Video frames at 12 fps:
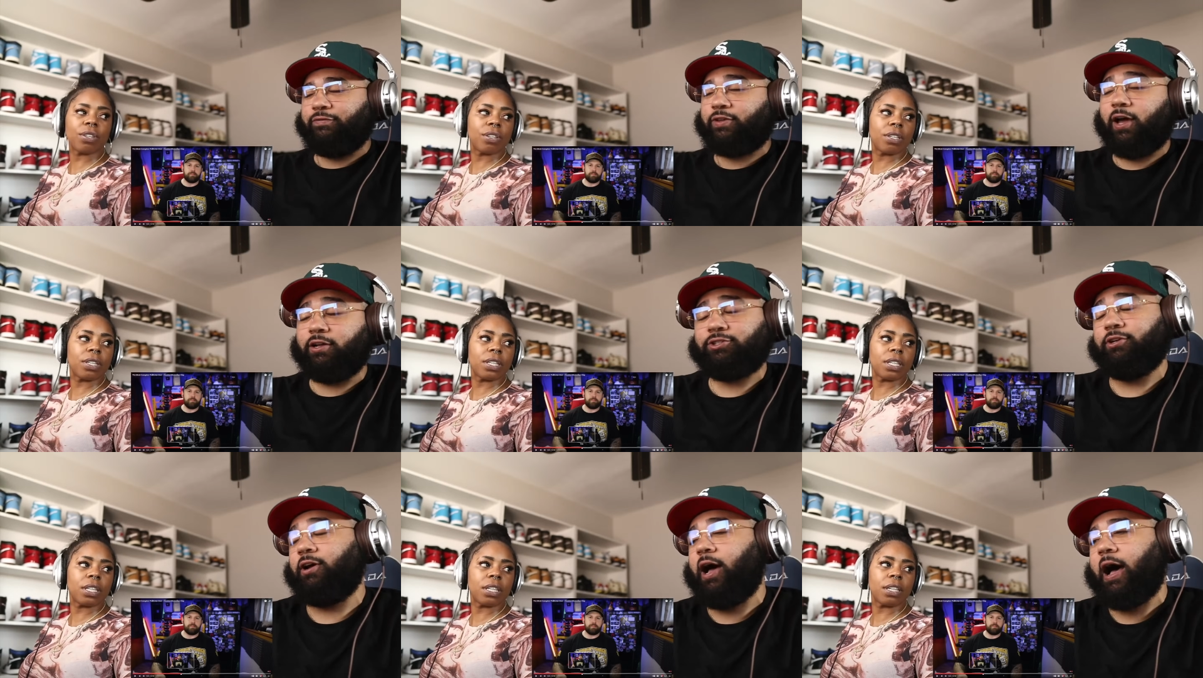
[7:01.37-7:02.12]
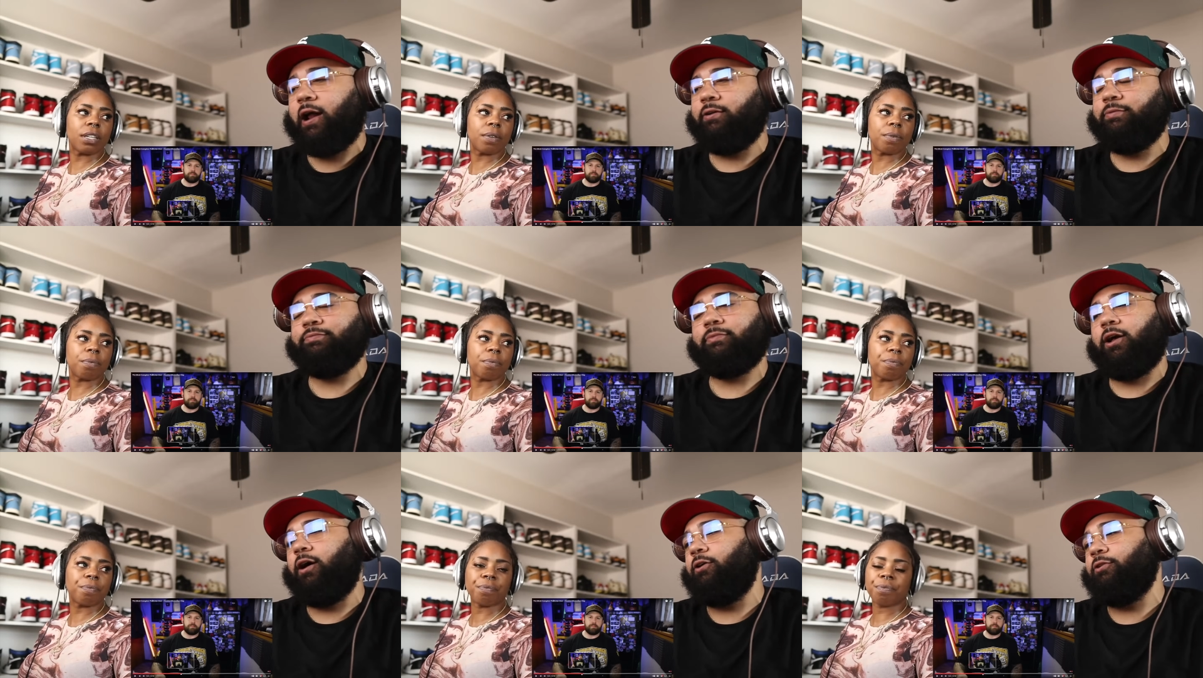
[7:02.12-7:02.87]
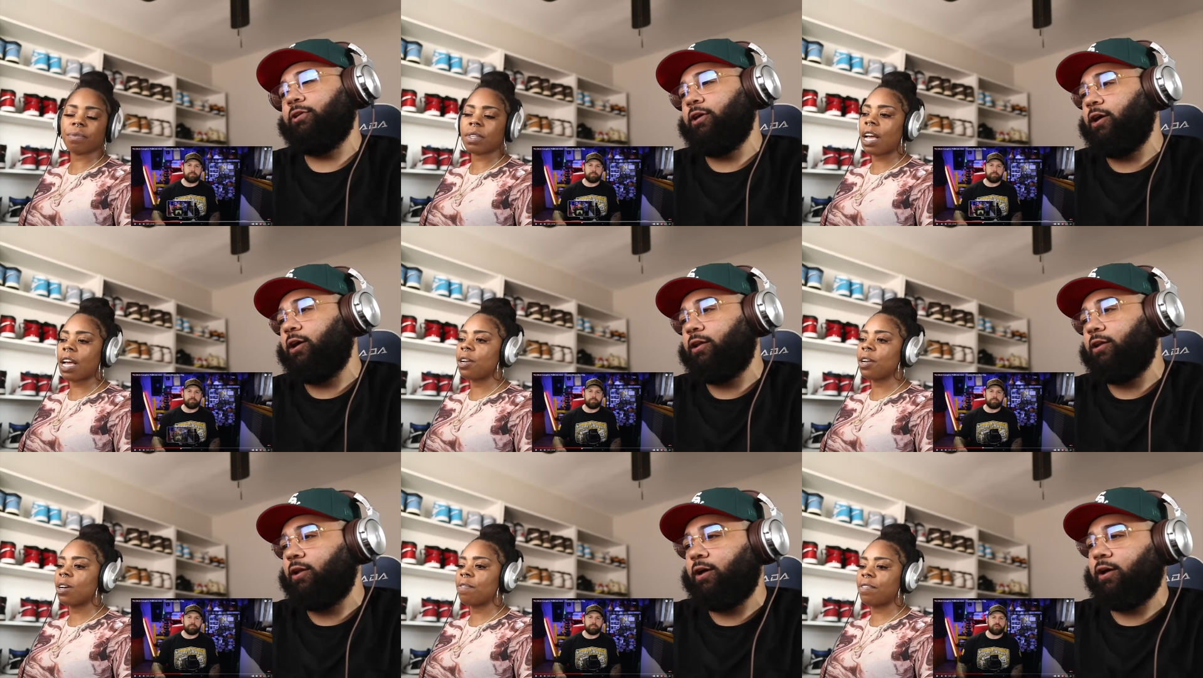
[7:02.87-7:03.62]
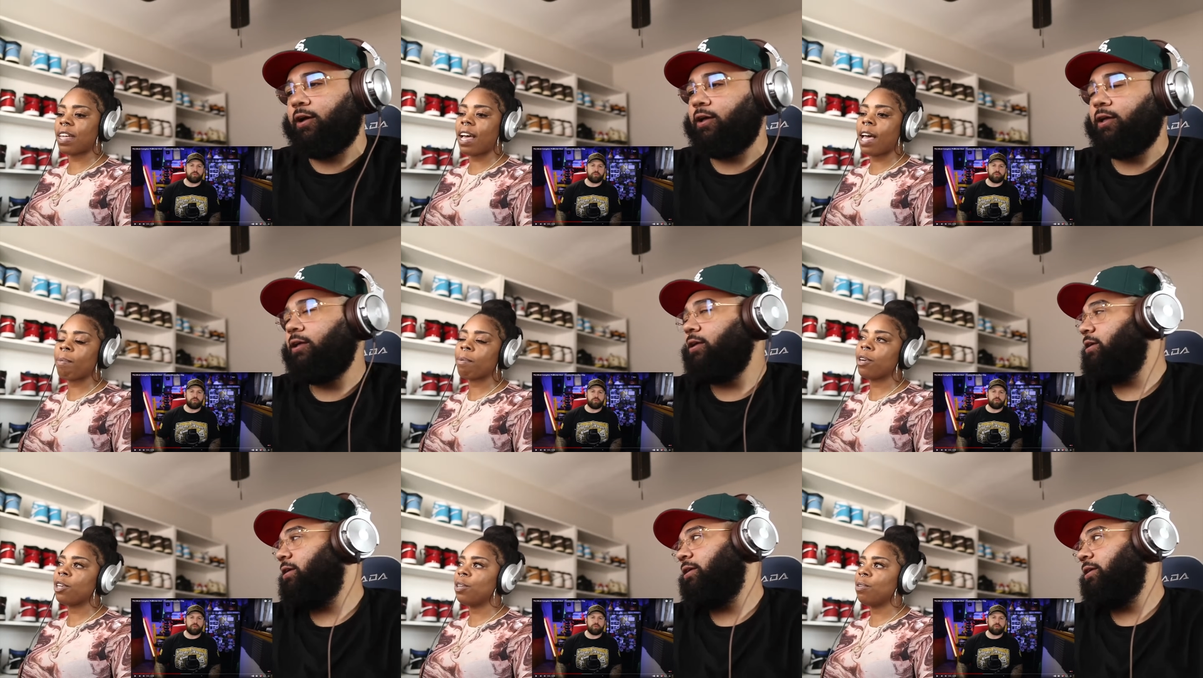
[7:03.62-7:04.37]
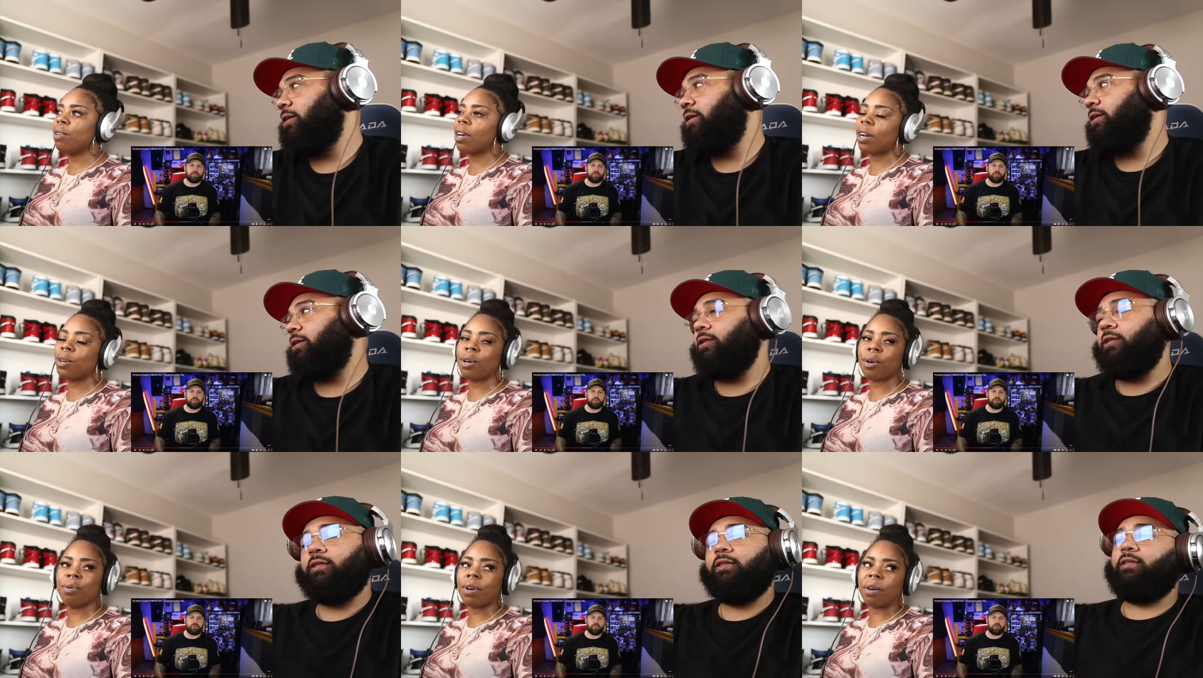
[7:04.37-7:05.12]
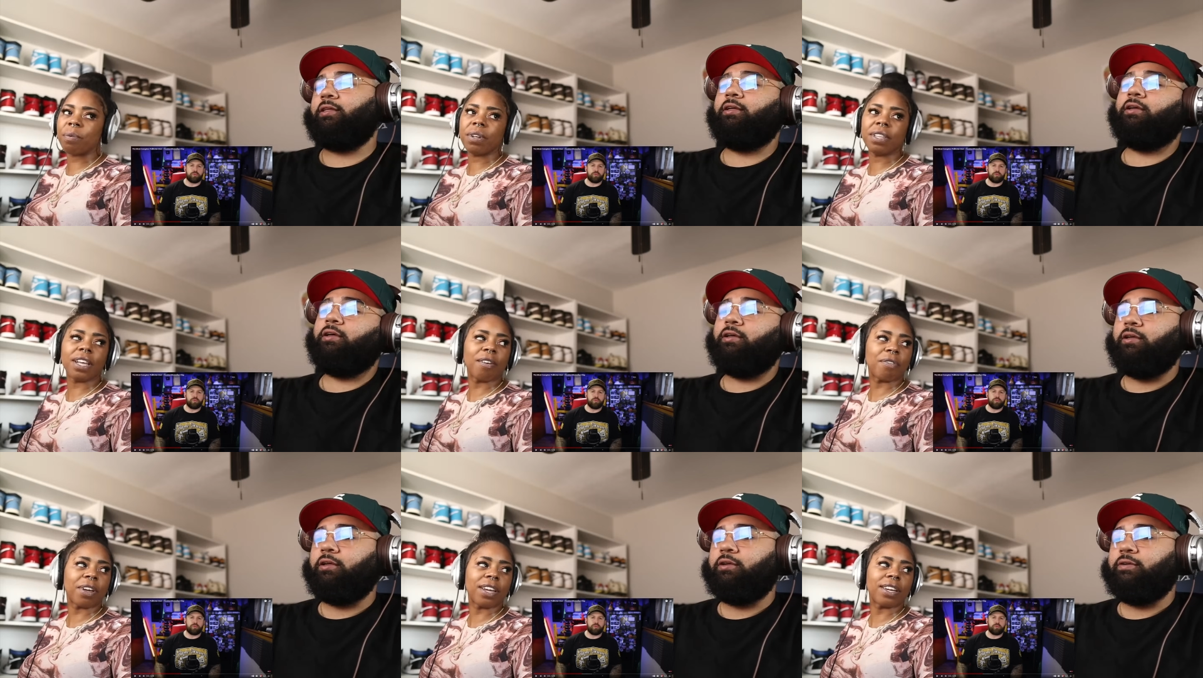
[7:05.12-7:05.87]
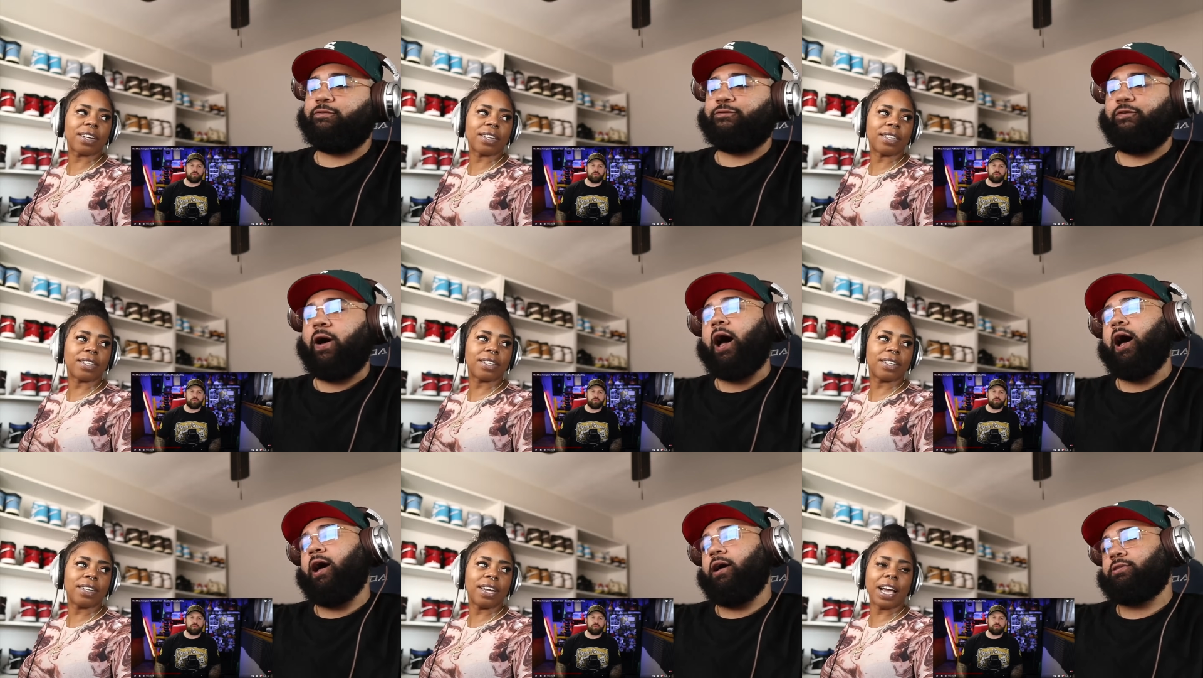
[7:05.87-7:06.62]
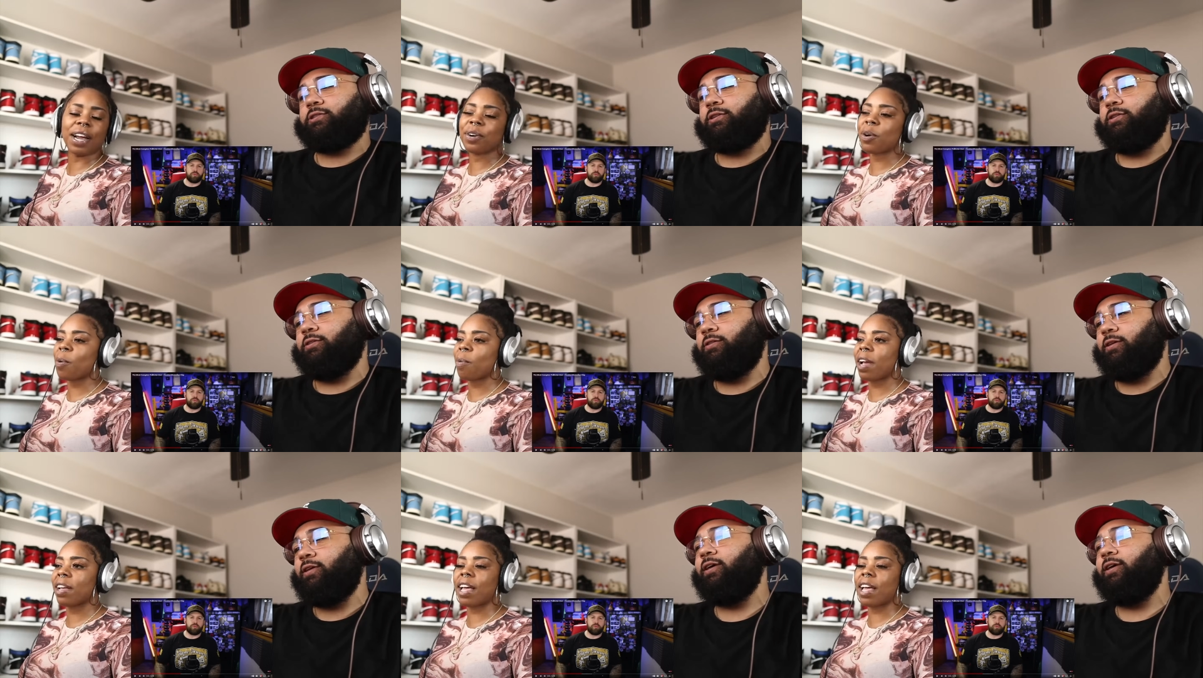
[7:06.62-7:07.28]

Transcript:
Speaker 1: catcher got him. Oh yeah. I know. Nah. If
Speaker 2: that happened to you, you gotta know you gotta win that fight.
Speaker 1: Facts. Ain't
Speaker 2: no way that